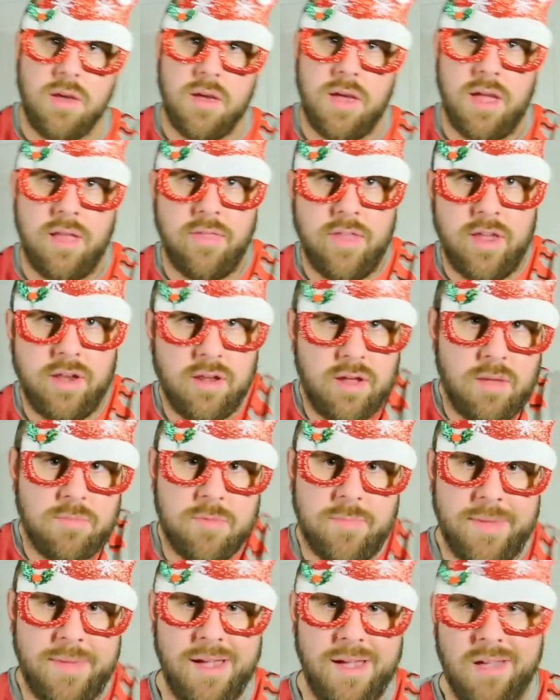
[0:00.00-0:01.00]
and then comes
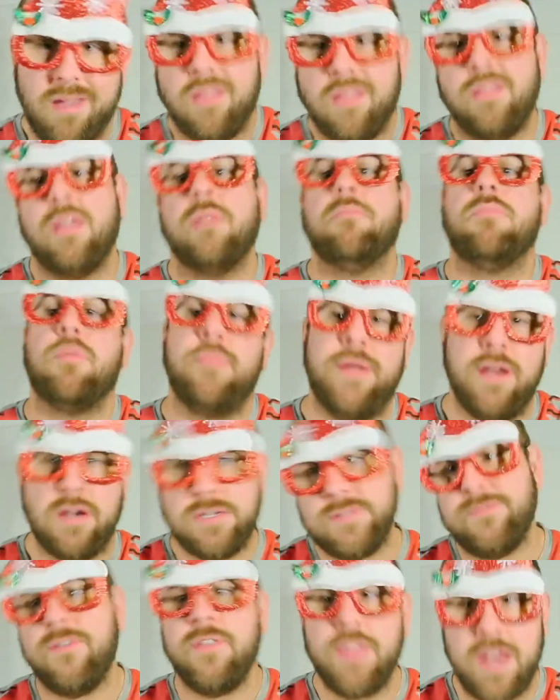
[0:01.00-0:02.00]
back and then
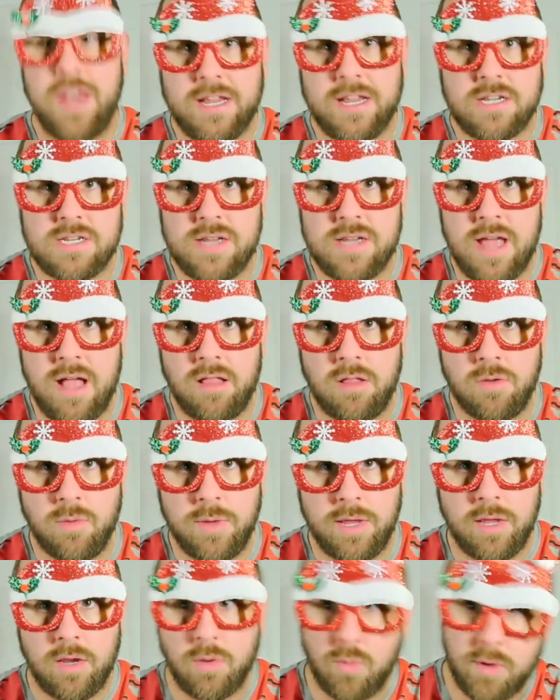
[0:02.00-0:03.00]
prepares for the next
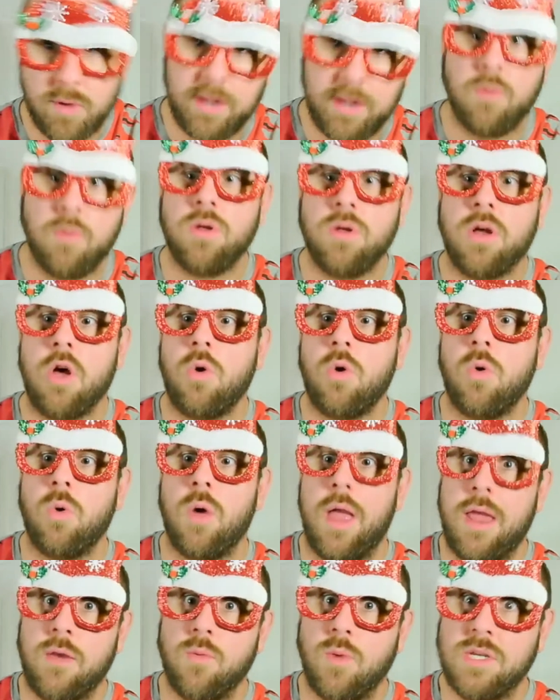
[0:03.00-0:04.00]
Halloween where he will go
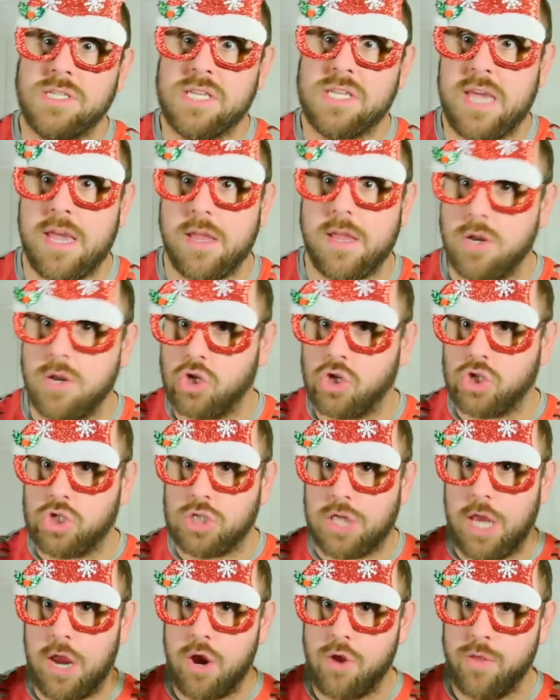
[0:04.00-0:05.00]
and once again
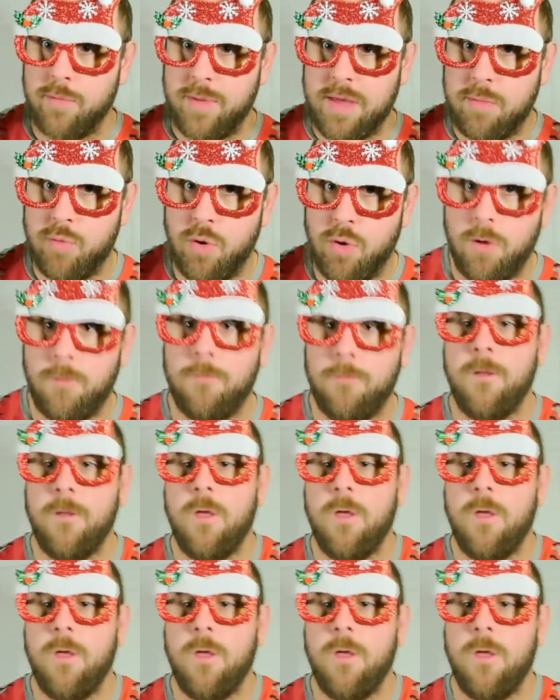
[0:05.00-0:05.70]
scare the people.